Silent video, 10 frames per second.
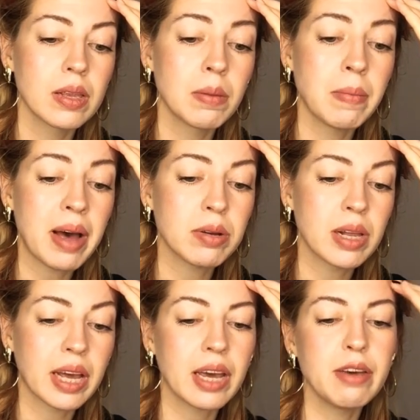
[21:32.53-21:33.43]
the mouse
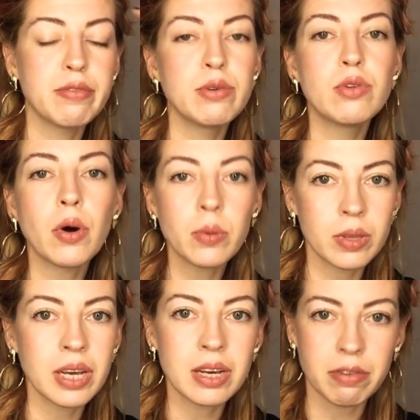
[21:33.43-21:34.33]
like if you
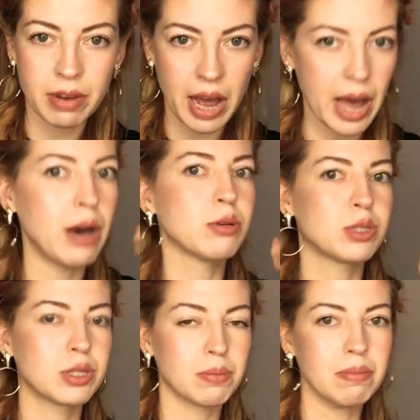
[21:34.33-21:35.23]
don't think of a
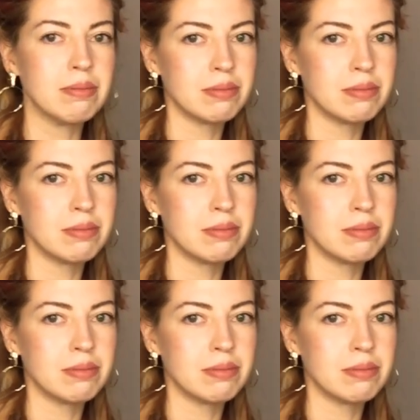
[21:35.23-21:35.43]
house